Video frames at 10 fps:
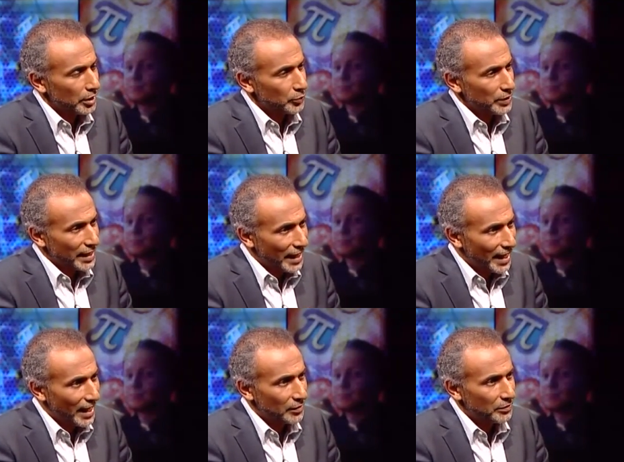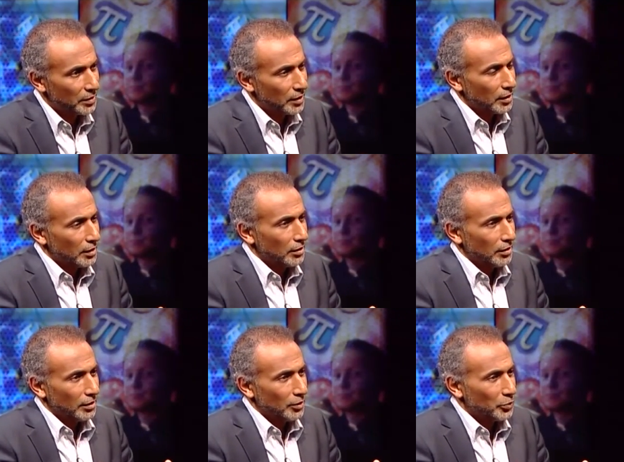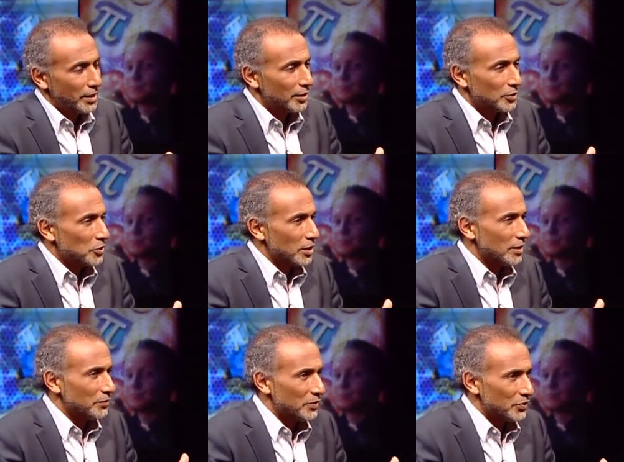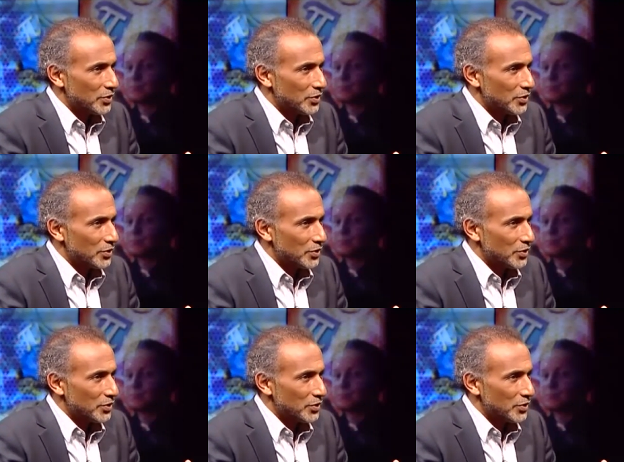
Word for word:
Speaker 1: that we yeah. have. Uh, we can even